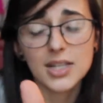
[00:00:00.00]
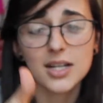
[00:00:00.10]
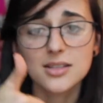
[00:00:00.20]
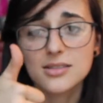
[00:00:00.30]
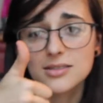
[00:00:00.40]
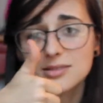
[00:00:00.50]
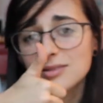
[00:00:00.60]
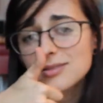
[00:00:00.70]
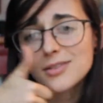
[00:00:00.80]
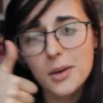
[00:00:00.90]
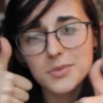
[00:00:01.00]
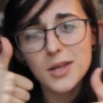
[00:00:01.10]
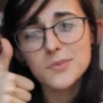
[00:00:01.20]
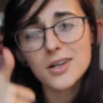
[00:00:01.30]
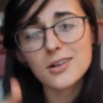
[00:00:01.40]
because thumbs
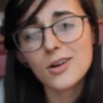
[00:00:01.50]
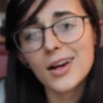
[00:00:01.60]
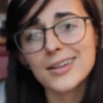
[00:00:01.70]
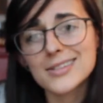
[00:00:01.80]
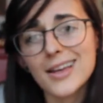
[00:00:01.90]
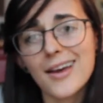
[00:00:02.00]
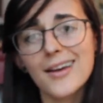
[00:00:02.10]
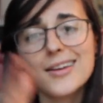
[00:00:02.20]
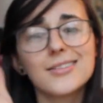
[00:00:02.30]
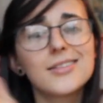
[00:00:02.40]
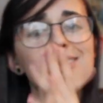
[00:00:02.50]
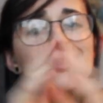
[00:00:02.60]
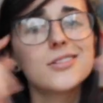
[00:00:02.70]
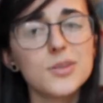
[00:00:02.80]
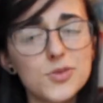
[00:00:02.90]
ups are great. And
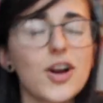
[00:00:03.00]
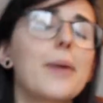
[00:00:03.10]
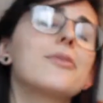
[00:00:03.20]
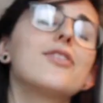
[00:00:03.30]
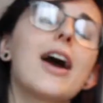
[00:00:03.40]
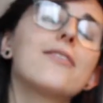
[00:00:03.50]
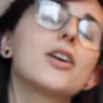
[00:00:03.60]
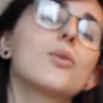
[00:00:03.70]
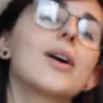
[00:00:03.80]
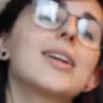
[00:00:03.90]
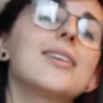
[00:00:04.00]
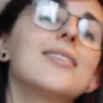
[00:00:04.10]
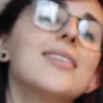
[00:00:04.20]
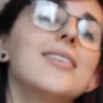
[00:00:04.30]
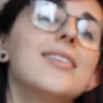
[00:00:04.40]
subscribe if you haven't already,
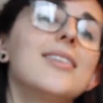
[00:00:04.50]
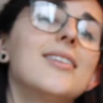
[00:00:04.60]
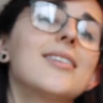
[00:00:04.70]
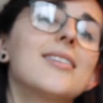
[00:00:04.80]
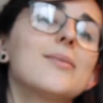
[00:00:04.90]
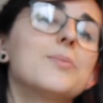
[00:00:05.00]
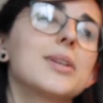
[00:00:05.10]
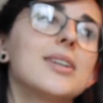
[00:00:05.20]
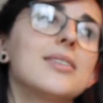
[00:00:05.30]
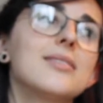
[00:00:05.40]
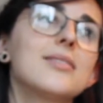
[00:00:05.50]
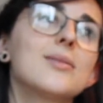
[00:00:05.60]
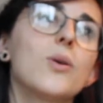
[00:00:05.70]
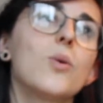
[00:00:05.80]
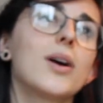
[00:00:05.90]
because
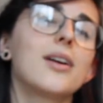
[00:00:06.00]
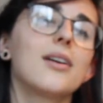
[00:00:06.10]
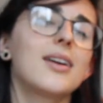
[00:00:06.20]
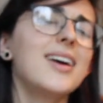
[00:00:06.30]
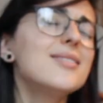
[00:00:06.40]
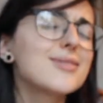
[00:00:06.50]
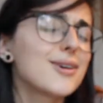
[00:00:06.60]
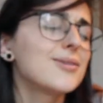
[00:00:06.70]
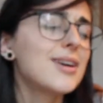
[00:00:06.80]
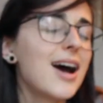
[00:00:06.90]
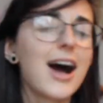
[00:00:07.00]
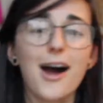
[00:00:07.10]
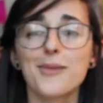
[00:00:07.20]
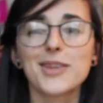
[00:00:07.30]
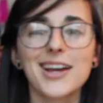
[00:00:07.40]
why not? I don't know.
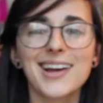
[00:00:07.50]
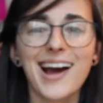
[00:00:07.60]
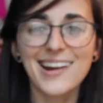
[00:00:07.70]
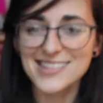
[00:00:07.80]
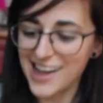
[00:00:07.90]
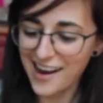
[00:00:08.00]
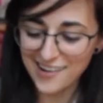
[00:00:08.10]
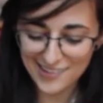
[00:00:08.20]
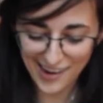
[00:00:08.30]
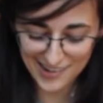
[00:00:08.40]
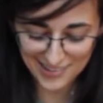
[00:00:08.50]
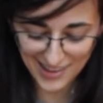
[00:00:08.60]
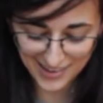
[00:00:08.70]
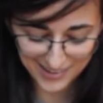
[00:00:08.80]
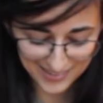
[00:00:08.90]
I'm like kind of tired and kind of
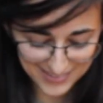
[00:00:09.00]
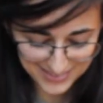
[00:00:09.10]
like